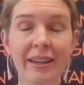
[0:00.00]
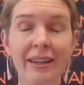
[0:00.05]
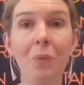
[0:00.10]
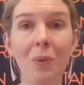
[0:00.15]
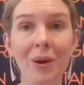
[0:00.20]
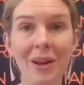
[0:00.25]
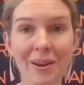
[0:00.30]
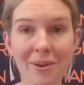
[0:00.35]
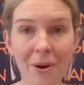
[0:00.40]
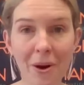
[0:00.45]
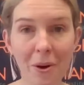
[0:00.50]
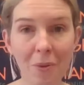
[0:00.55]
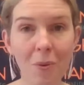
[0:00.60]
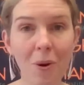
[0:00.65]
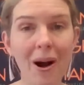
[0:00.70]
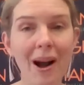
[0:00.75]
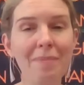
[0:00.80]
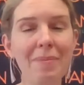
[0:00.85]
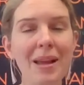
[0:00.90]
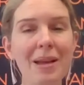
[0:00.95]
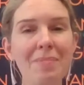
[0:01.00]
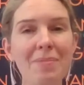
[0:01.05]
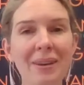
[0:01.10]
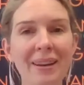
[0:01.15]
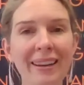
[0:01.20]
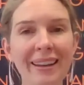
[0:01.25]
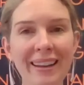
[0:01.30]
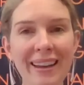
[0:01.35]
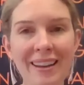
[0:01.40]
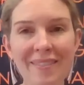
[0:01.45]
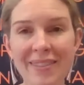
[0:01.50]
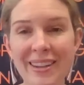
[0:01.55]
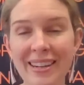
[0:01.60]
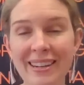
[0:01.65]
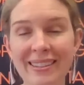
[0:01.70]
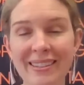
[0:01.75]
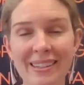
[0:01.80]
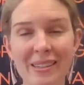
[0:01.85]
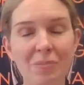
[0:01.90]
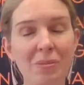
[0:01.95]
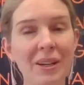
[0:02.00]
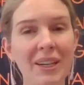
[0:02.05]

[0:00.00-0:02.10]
We know why people are leaving because there's